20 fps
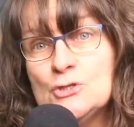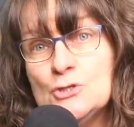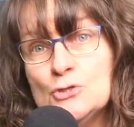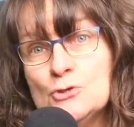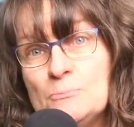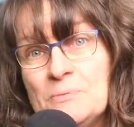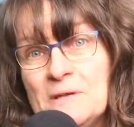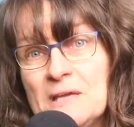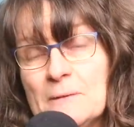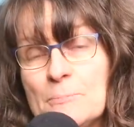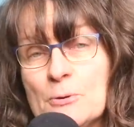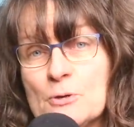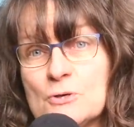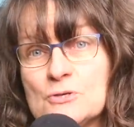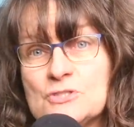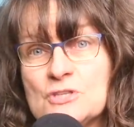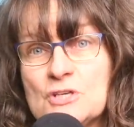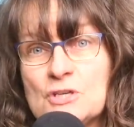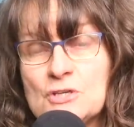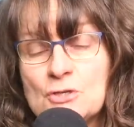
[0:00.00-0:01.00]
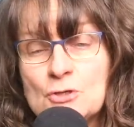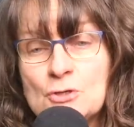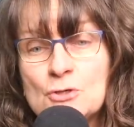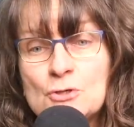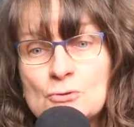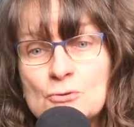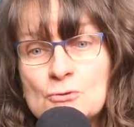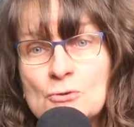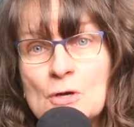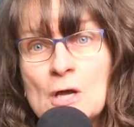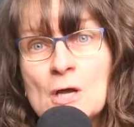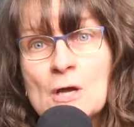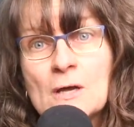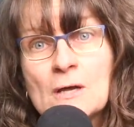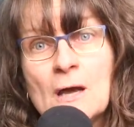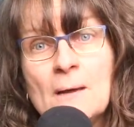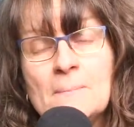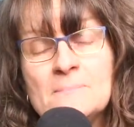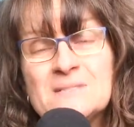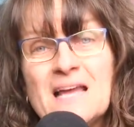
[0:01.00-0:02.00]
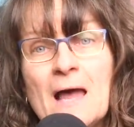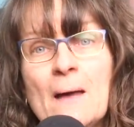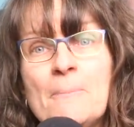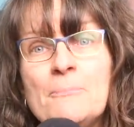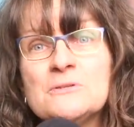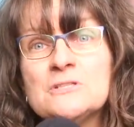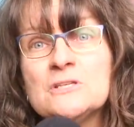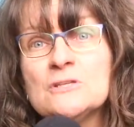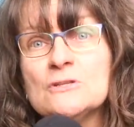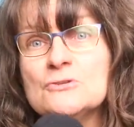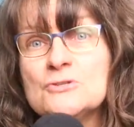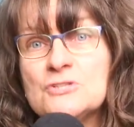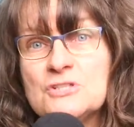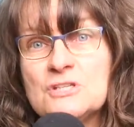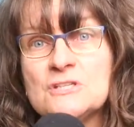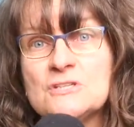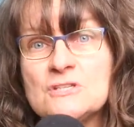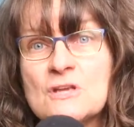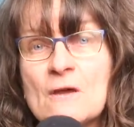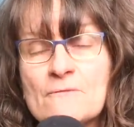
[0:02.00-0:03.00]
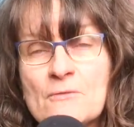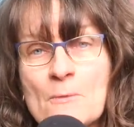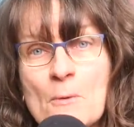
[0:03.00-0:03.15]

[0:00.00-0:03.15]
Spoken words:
to be a person who comes up with solutions